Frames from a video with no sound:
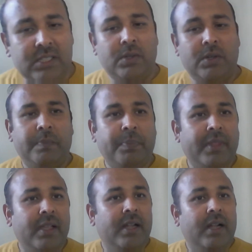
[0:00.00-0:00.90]
so
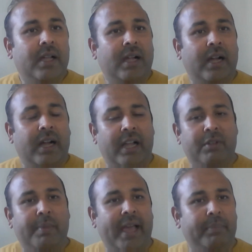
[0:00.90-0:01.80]
I
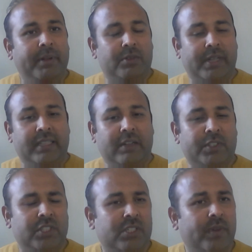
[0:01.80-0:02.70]
will be happy to take the questions.